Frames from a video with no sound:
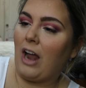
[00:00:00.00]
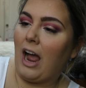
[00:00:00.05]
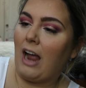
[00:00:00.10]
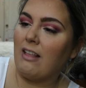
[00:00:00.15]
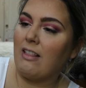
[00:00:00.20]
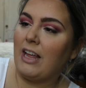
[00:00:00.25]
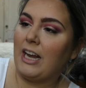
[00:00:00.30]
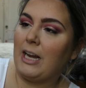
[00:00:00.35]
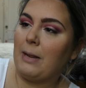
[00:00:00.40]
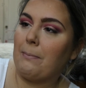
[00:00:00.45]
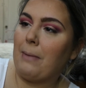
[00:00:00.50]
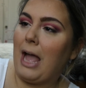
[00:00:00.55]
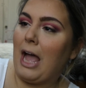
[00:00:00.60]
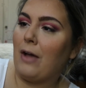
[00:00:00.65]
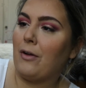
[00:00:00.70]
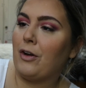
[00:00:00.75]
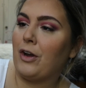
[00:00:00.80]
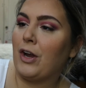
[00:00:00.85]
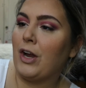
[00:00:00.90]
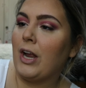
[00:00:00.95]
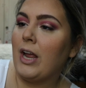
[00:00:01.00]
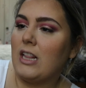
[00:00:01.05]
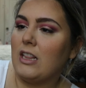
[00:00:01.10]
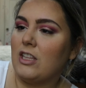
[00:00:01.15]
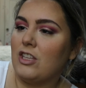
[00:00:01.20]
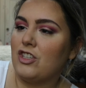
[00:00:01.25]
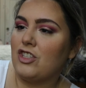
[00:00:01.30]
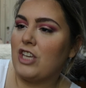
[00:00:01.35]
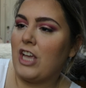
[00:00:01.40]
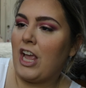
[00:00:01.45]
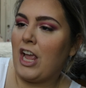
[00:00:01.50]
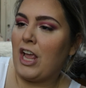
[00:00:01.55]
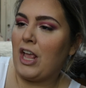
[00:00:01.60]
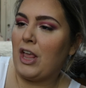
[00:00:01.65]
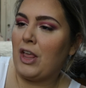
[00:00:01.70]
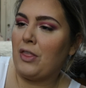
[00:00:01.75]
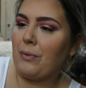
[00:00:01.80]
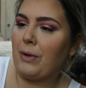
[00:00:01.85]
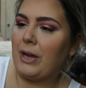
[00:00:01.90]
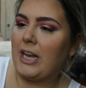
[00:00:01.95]
highlighting powder in the
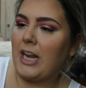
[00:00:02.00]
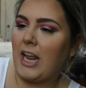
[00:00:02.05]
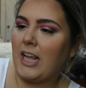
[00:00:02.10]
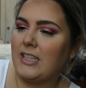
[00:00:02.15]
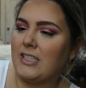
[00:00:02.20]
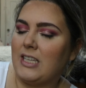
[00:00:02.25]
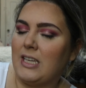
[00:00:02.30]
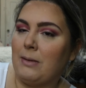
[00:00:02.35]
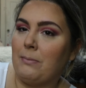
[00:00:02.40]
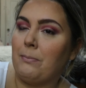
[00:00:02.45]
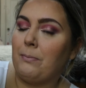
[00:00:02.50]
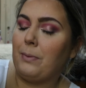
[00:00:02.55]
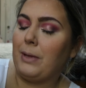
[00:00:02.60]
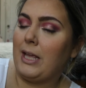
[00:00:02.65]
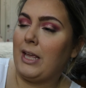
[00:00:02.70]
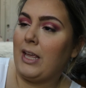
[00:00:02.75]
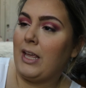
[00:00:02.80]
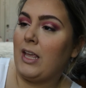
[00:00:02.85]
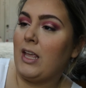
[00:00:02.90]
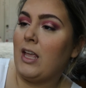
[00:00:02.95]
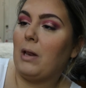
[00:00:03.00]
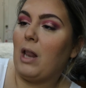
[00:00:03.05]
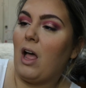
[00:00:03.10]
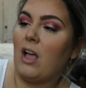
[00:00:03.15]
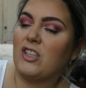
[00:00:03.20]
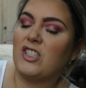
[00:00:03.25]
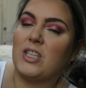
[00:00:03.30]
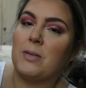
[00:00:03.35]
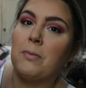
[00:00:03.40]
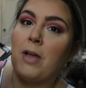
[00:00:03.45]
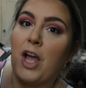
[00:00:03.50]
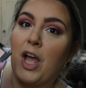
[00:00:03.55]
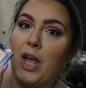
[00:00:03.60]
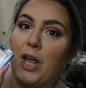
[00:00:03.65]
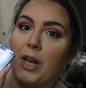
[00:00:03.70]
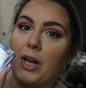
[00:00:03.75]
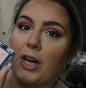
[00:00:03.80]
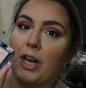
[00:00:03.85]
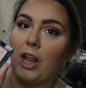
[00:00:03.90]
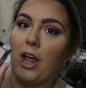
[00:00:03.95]
shade 319B Blossom
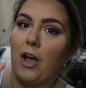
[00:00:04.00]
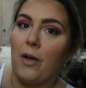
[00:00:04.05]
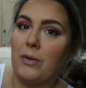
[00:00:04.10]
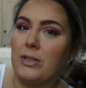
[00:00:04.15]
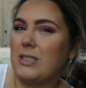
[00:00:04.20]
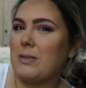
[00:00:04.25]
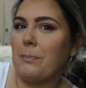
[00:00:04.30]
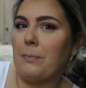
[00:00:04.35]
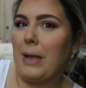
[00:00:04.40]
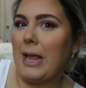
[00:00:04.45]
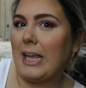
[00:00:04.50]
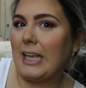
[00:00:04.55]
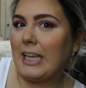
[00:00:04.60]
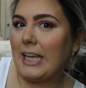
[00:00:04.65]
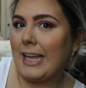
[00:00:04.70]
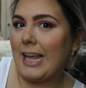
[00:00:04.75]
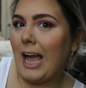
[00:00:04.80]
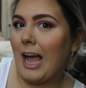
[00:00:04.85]
Glow. It's a pinky